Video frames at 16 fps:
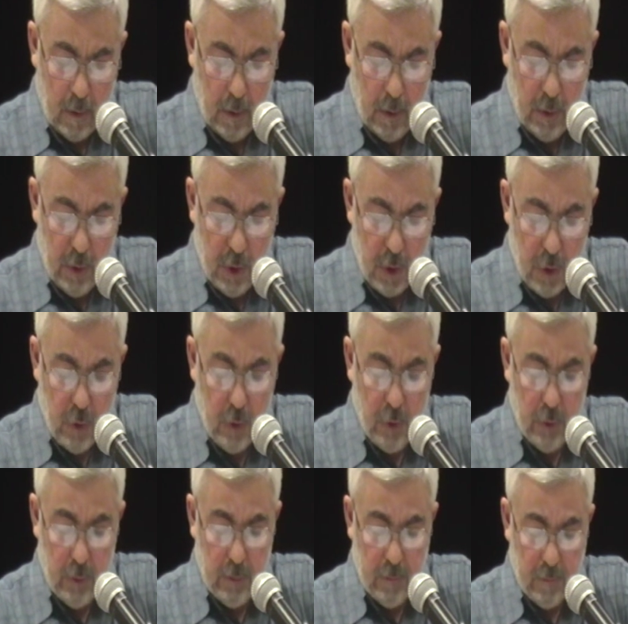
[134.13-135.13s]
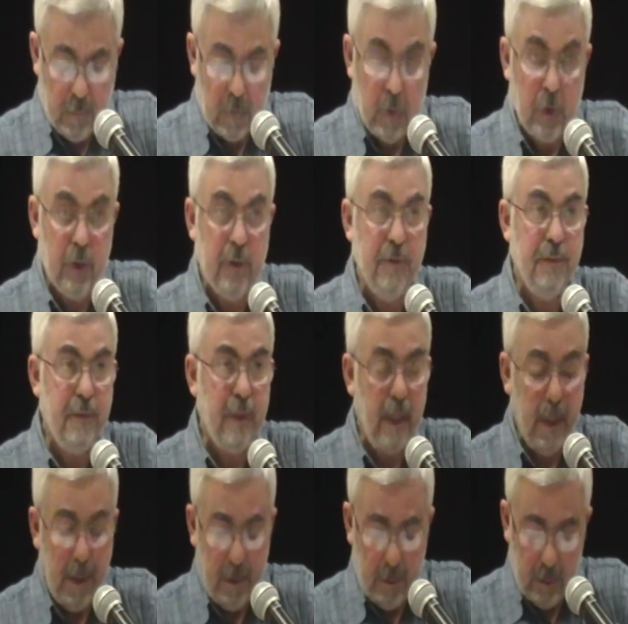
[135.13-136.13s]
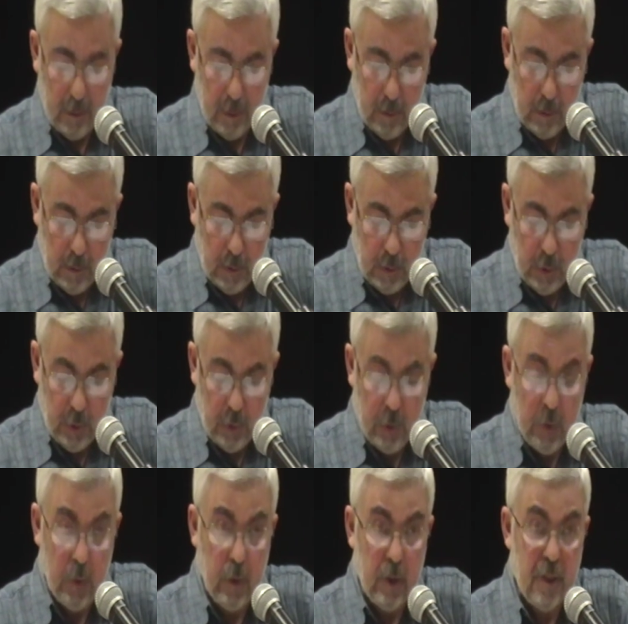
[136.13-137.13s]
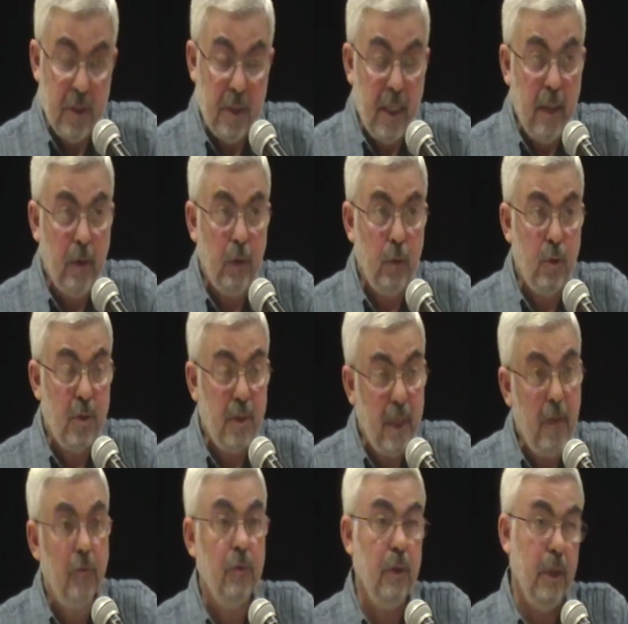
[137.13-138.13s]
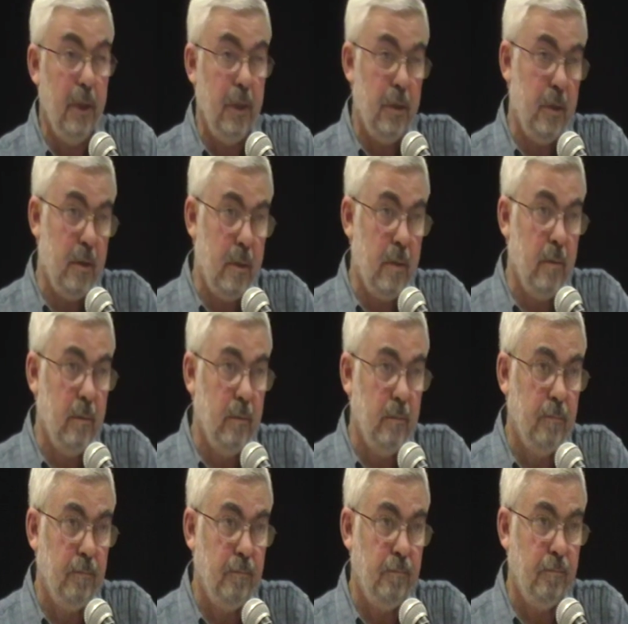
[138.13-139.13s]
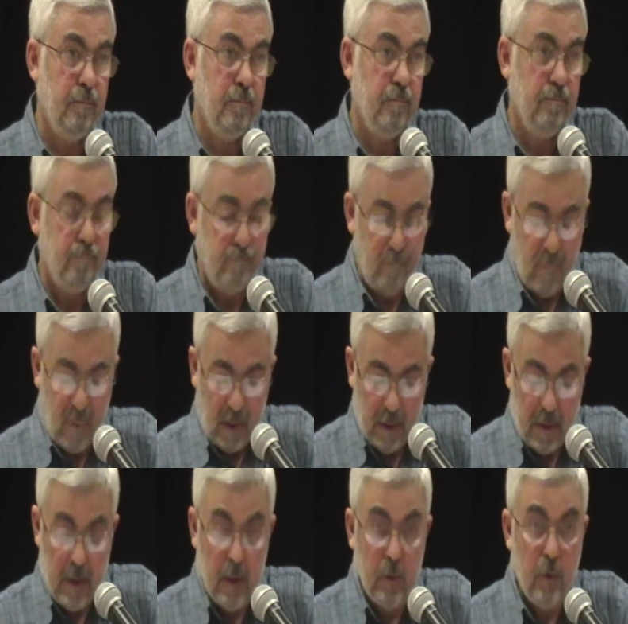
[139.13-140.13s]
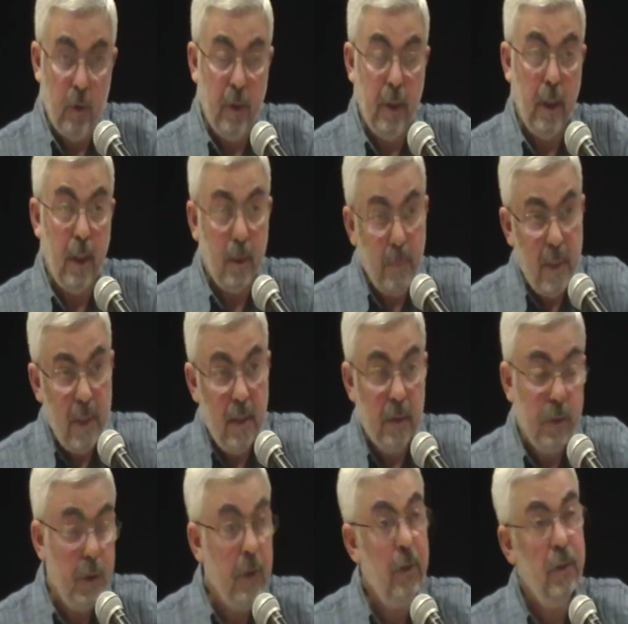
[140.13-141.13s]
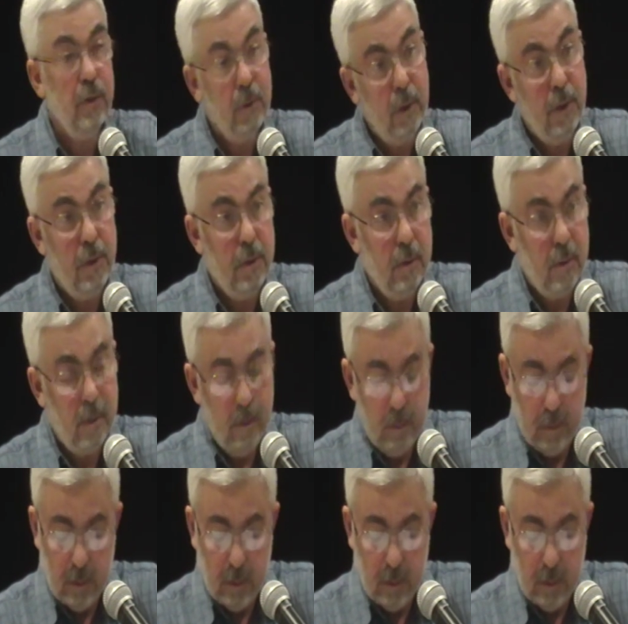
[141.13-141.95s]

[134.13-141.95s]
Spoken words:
understood or confined to state-to-state relations. It's not only Armenia-Turkey relations.